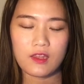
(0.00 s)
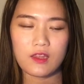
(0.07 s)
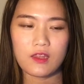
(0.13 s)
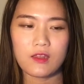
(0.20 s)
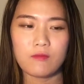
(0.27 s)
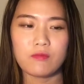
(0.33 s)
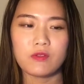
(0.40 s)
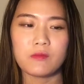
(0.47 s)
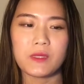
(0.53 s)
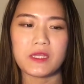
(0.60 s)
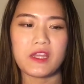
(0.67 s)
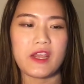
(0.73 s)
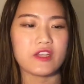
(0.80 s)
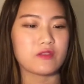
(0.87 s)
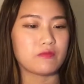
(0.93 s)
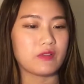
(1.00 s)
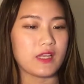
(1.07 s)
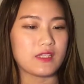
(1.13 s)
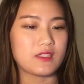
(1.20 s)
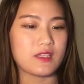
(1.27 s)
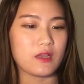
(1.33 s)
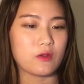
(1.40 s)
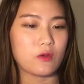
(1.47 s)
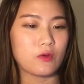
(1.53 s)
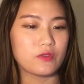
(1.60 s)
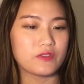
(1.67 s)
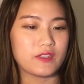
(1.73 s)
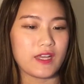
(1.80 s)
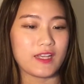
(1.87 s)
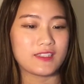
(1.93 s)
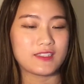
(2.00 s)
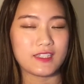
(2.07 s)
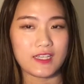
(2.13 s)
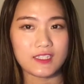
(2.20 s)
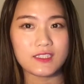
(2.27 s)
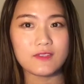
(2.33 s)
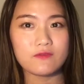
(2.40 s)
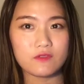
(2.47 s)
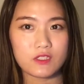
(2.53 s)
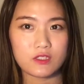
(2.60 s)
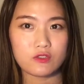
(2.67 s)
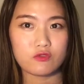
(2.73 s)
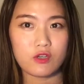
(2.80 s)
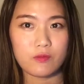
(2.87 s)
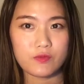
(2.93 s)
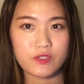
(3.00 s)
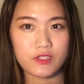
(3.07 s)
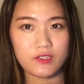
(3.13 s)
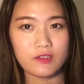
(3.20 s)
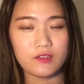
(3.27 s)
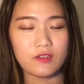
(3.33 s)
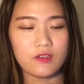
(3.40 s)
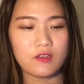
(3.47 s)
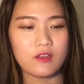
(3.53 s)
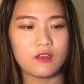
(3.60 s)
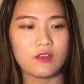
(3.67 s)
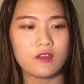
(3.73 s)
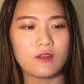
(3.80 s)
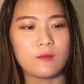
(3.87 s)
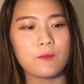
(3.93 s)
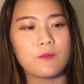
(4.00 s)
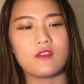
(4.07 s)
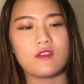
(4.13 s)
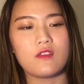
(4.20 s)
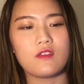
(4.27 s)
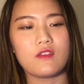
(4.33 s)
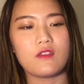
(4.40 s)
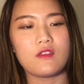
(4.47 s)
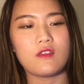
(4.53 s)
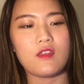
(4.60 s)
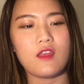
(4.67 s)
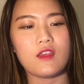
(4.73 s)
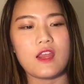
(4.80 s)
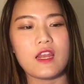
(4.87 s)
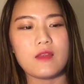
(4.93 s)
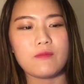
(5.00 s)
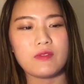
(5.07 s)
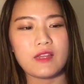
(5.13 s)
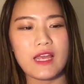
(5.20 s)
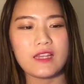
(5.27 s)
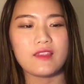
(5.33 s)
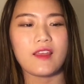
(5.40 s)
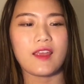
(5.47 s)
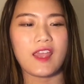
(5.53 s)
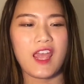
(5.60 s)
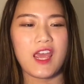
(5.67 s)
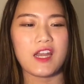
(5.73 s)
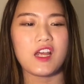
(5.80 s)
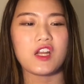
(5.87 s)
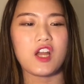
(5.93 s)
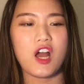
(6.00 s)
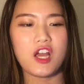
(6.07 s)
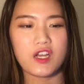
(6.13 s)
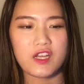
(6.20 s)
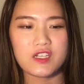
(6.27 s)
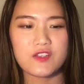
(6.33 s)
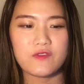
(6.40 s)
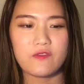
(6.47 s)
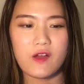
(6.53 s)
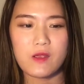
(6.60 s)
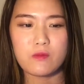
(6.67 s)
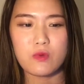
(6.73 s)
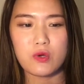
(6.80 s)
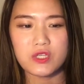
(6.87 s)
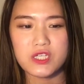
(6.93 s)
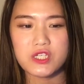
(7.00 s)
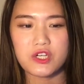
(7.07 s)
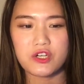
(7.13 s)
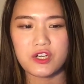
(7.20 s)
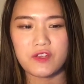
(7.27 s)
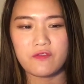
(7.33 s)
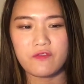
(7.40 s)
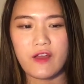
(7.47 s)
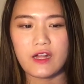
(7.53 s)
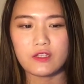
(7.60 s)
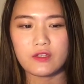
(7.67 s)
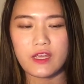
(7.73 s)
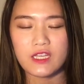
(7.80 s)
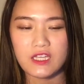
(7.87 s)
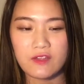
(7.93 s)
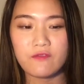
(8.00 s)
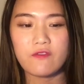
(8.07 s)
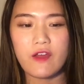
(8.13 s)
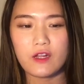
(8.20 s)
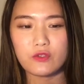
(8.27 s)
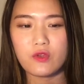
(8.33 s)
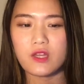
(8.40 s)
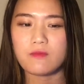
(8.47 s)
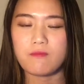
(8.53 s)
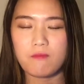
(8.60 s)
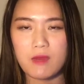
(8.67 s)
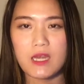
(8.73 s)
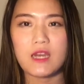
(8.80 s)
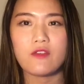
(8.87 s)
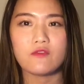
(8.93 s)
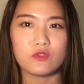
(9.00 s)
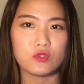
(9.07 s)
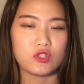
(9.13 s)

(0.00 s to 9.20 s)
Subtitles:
implementation plans that cause excessive disruption, and any plan that cannot identify, monitor, and evaluate meaningful